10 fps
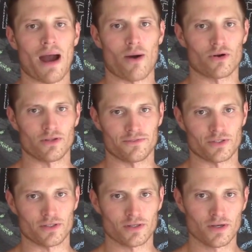power
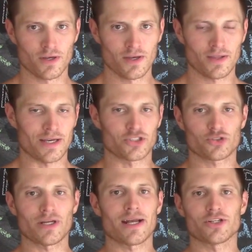lifter, like
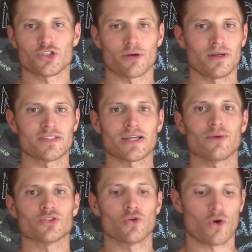straight out of Germany. This guy
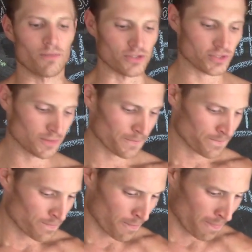was enormous.
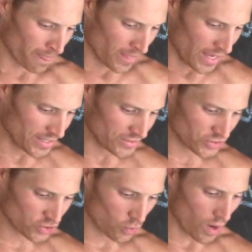And he'd
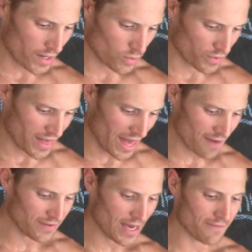squatted with
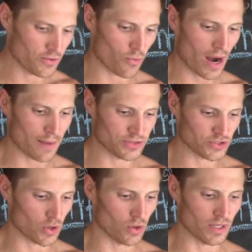heavy, heavy reps
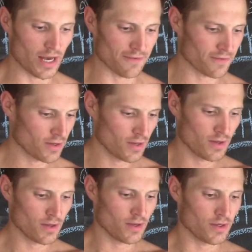his whole life,
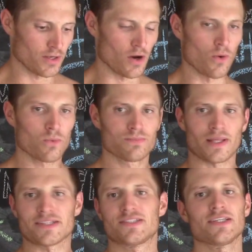you know,
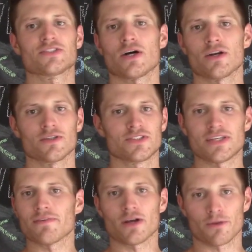like 600,
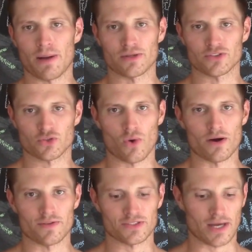700 pound
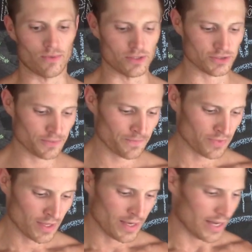squatter this guy was.
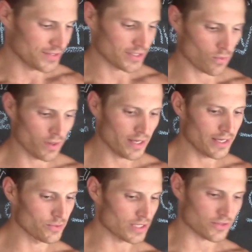And he said one day
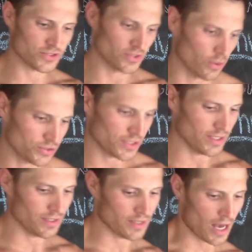he was out snow
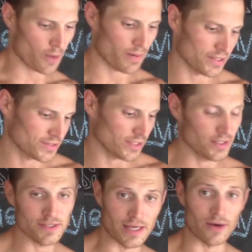skiing, alpine
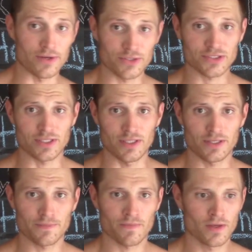skiing, downhill skiing,